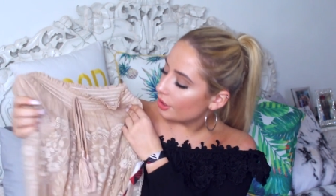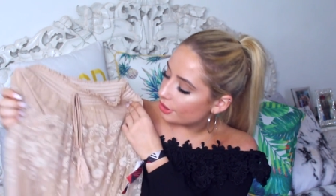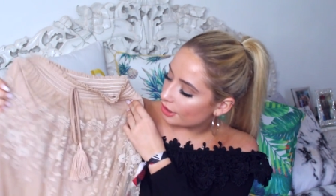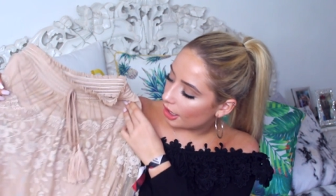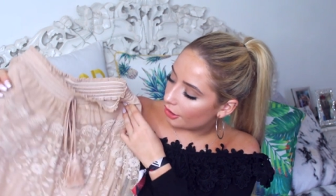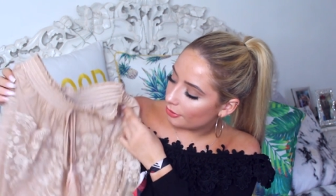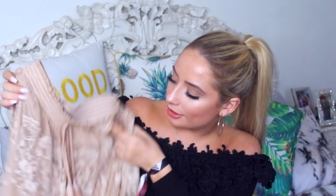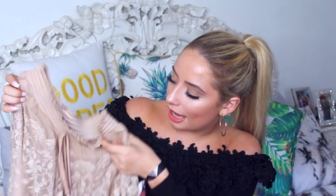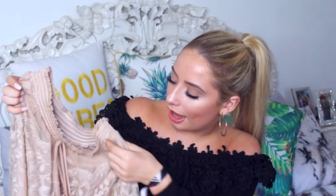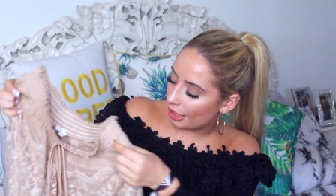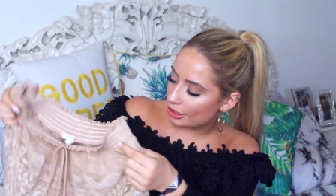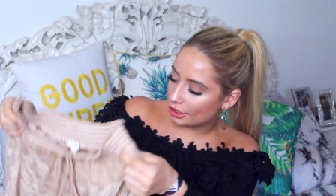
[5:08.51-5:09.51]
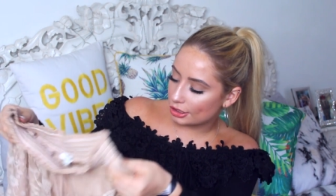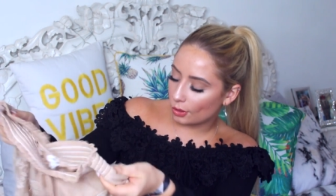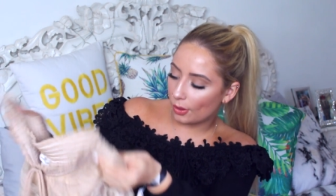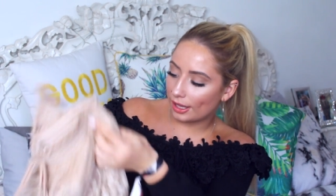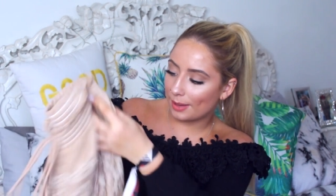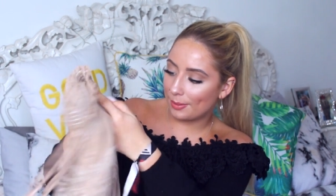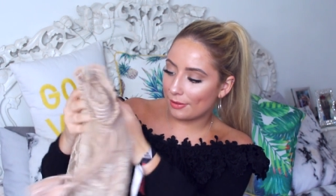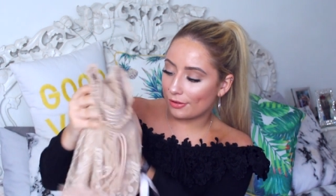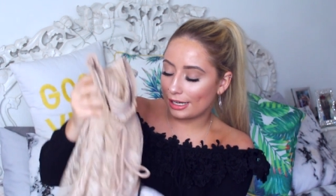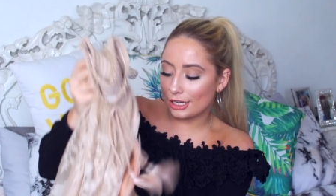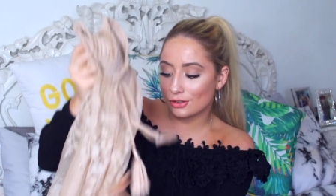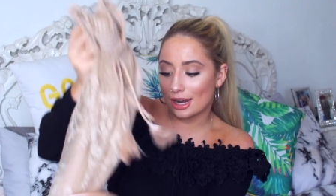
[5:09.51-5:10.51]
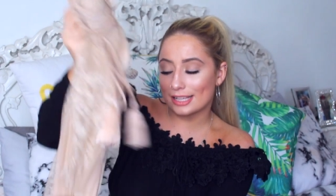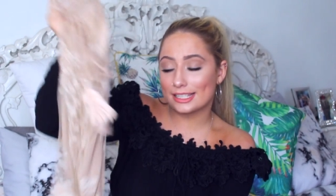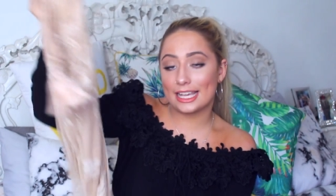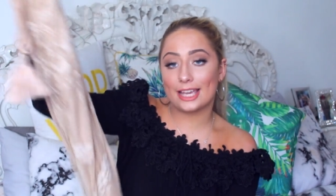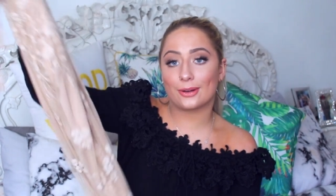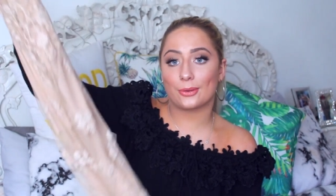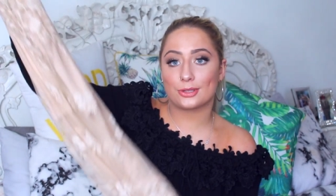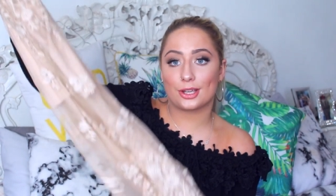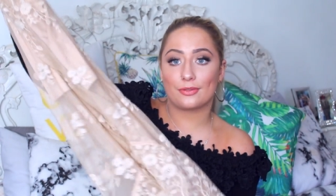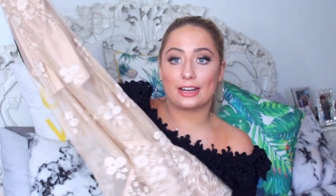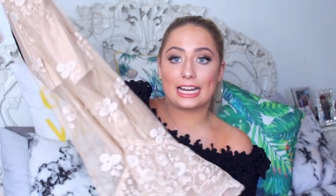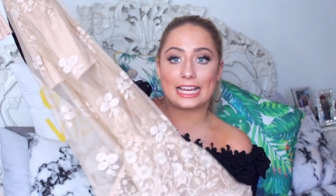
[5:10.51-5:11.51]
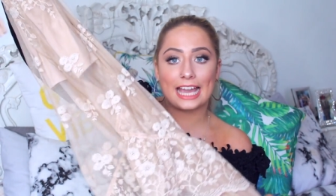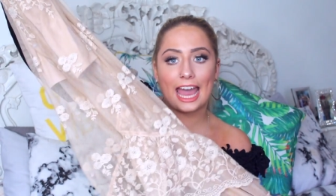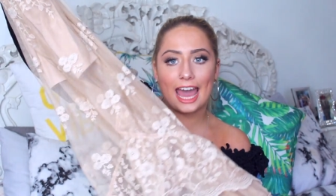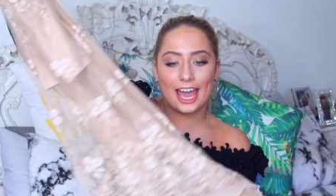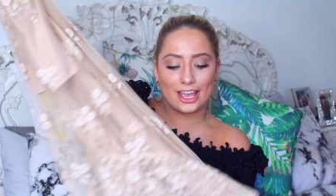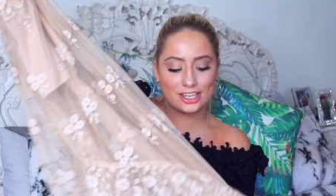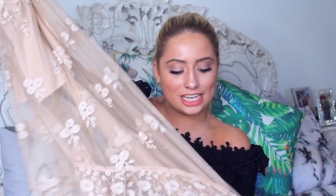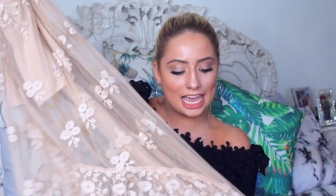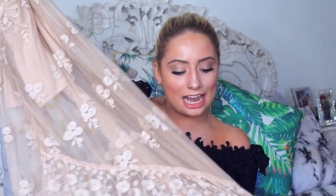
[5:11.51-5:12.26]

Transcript: So yeah, I just thought it could be really dressy and also really cash